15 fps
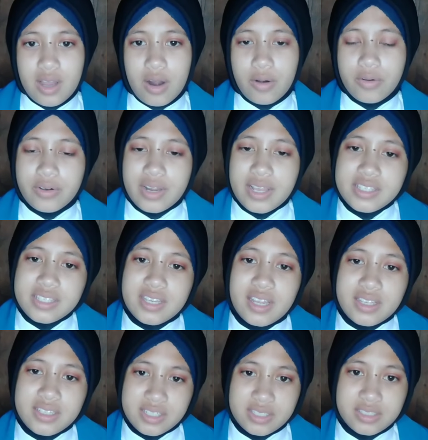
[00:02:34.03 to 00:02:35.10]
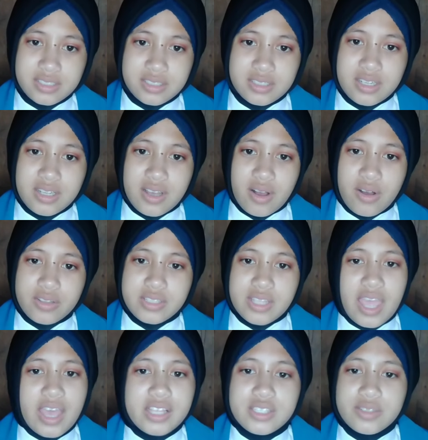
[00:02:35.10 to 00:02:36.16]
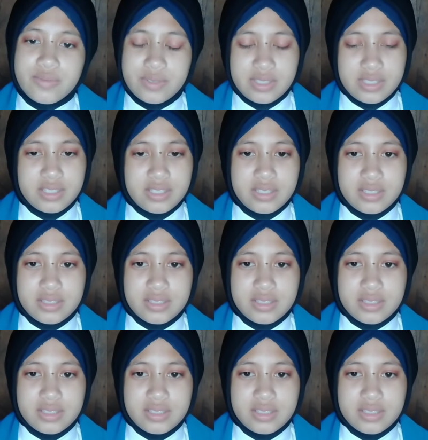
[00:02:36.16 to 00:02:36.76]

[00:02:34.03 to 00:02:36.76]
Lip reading: or restriction on activities